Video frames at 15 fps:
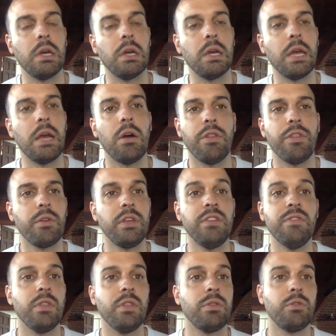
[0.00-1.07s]
health,
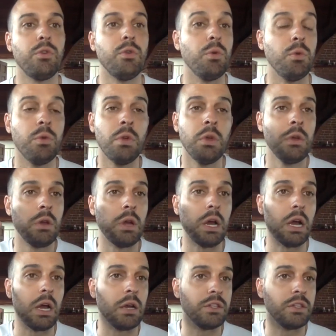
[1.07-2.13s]
even through
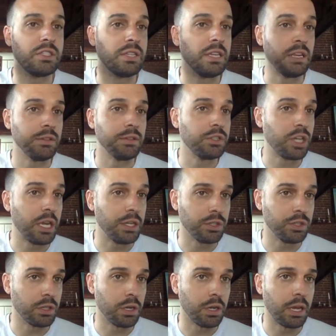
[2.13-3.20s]
seeing
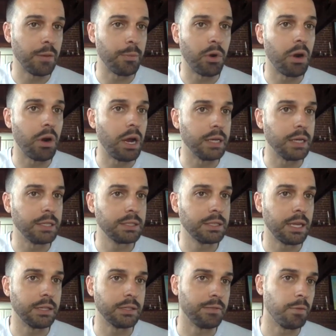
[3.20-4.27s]
changes on MRI
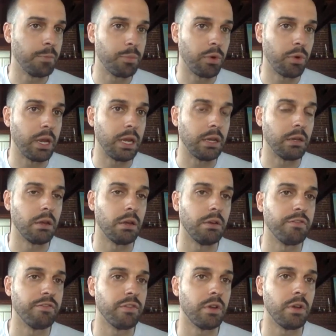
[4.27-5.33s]
scans of the brain of
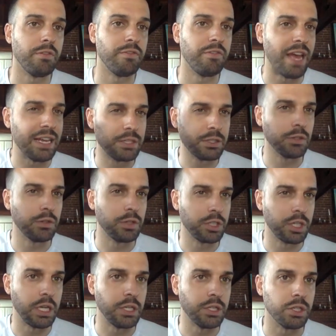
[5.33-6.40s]
vascular
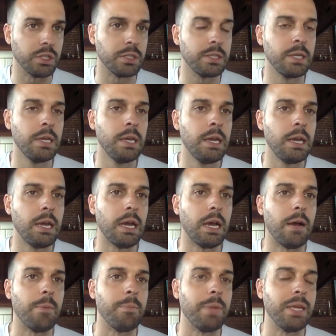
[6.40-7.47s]
changes
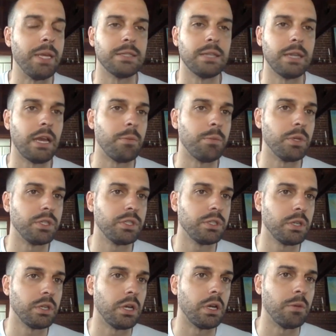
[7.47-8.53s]
based on how much
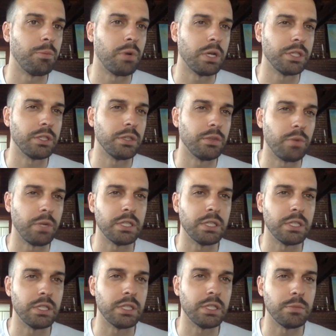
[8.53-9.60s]
oppression and
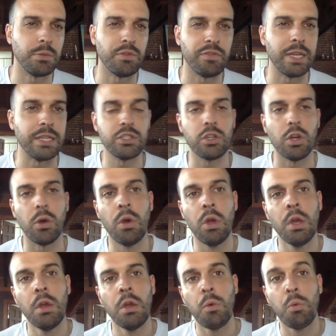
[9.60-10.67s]
racism you face. So
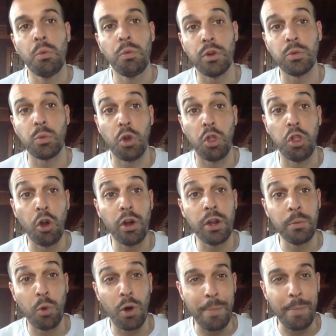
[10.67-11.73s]
we're learning
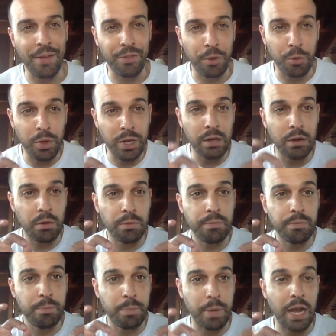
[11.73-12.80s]
more about the real
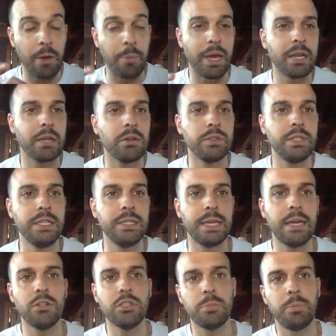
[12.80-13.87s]
biomedical
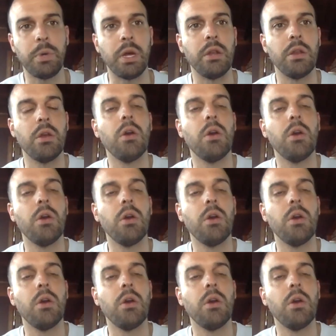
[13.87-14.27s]
details, but